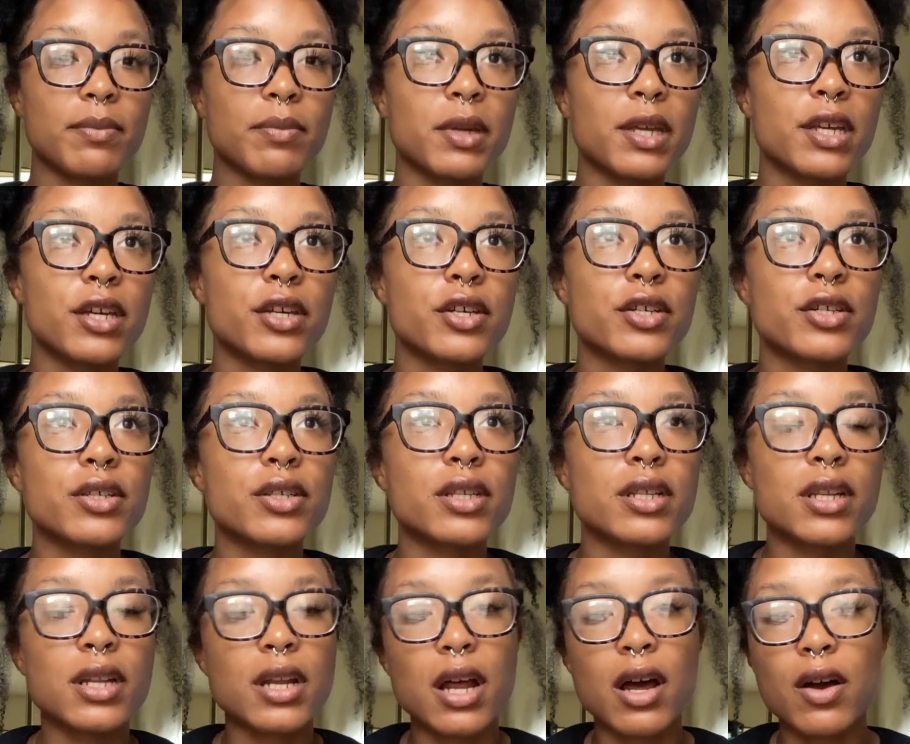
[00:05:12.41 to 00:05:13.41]
pierced and
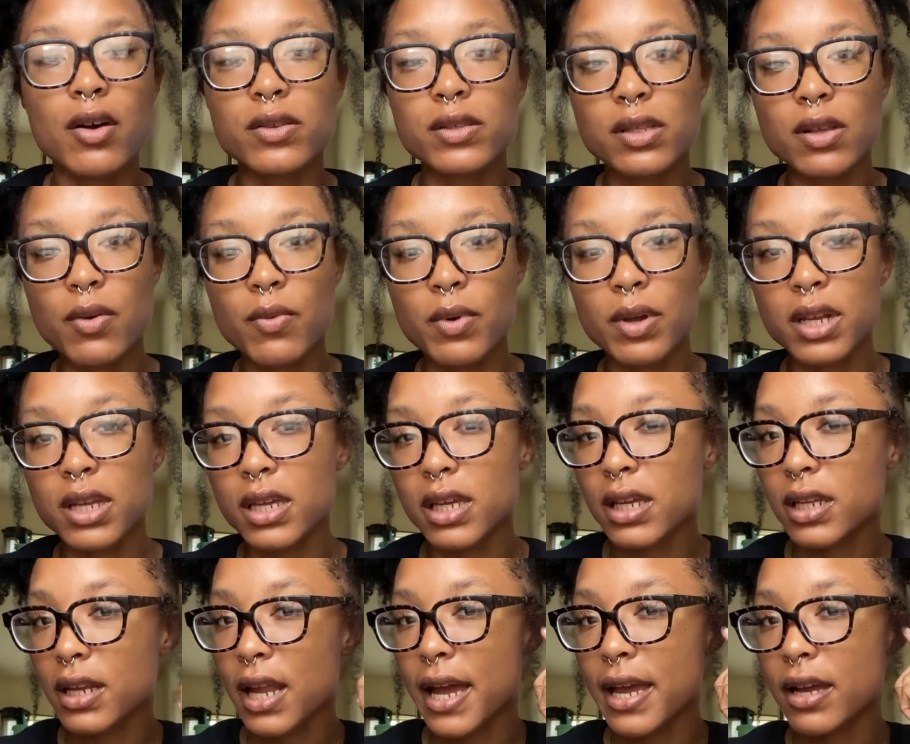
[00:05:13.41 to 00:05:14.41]
then i also want to
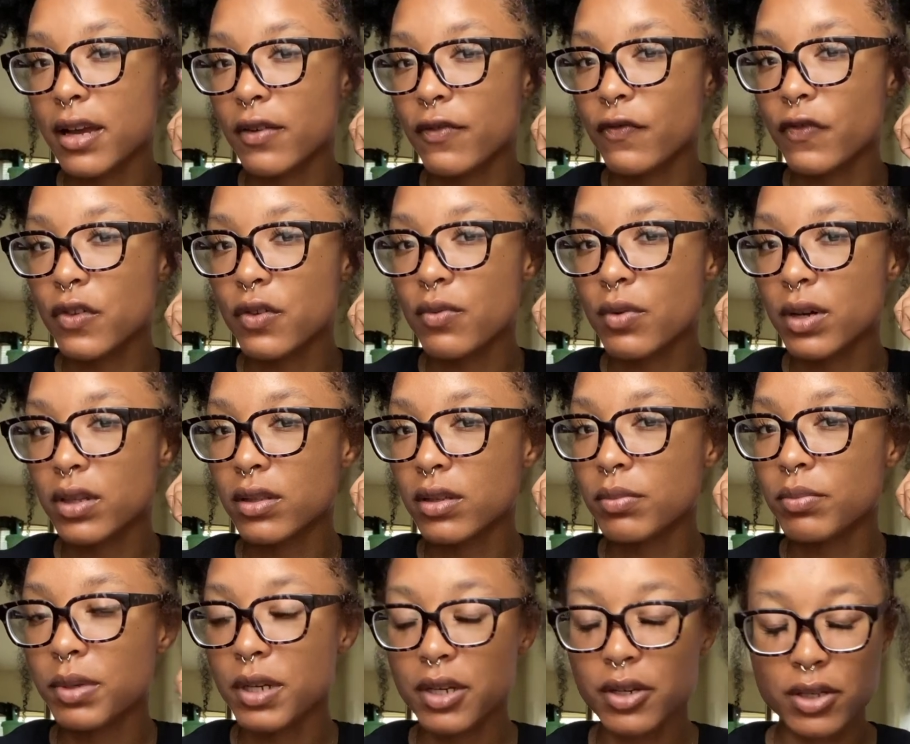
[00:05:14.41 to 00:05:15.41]
get like a few other
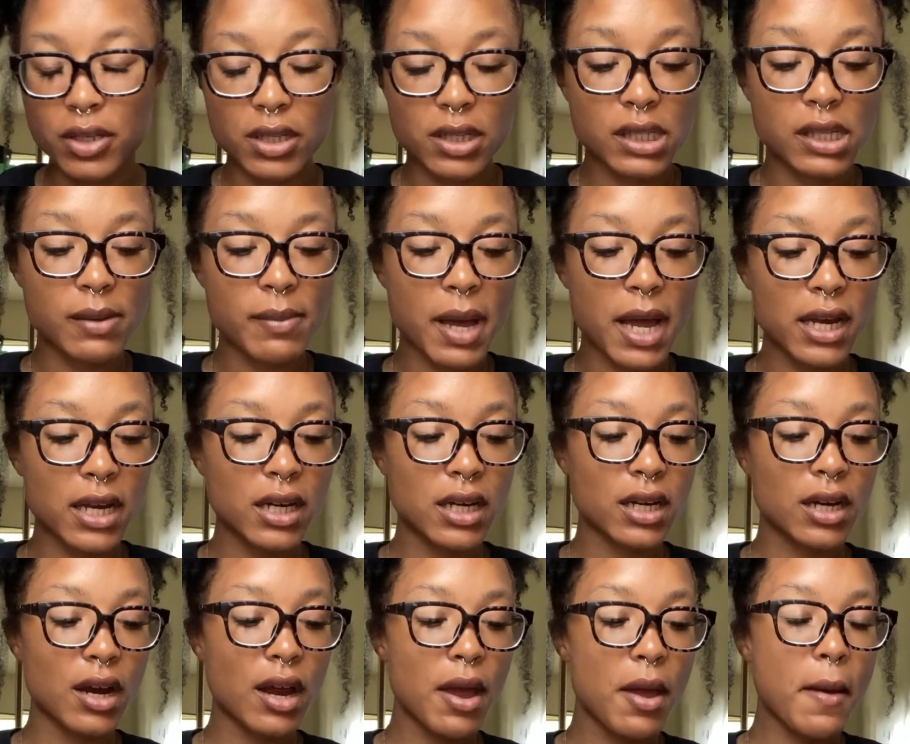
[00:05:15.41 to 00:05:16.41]
piercings on my
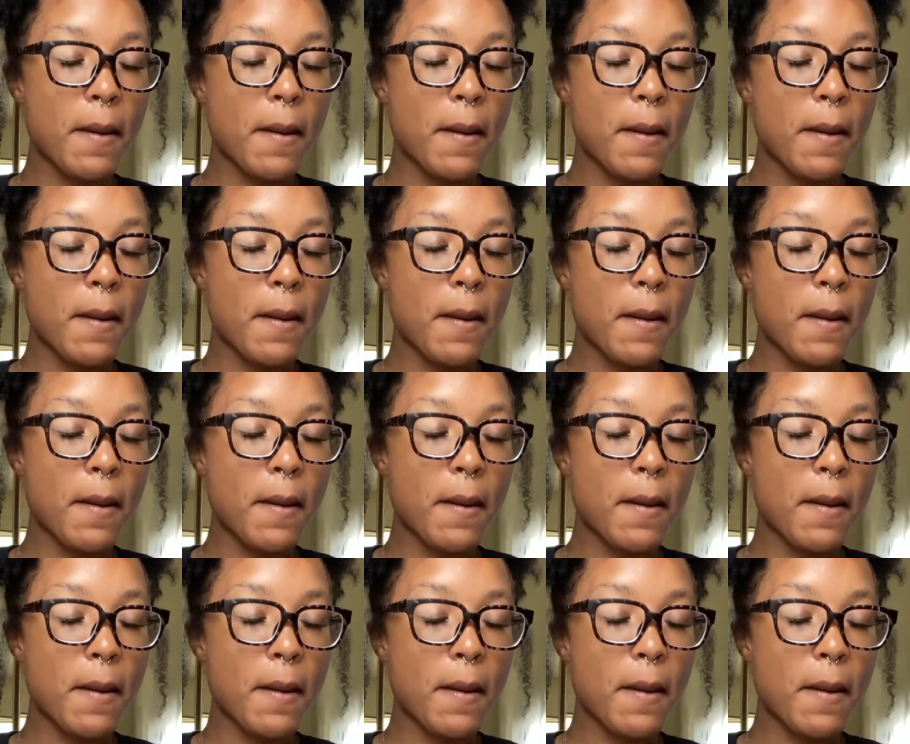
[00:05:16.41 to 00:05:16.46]
ear